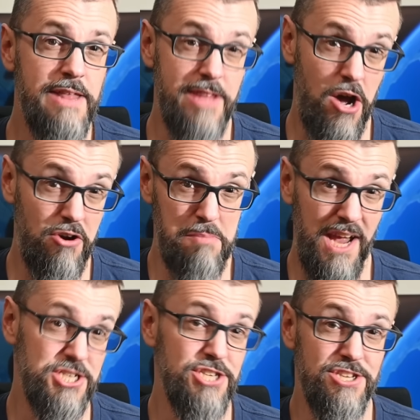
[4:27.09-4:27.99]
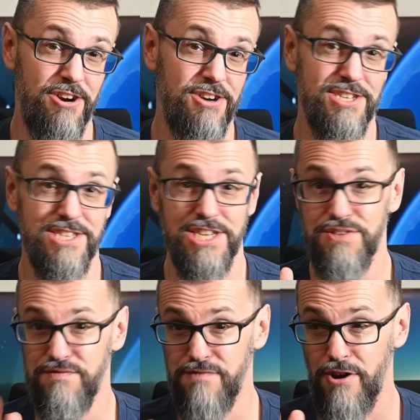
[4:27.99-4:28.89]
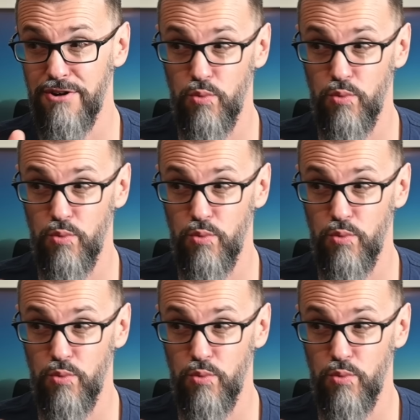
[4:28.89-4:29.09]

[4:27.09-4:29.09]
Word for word: Now imagine targets as far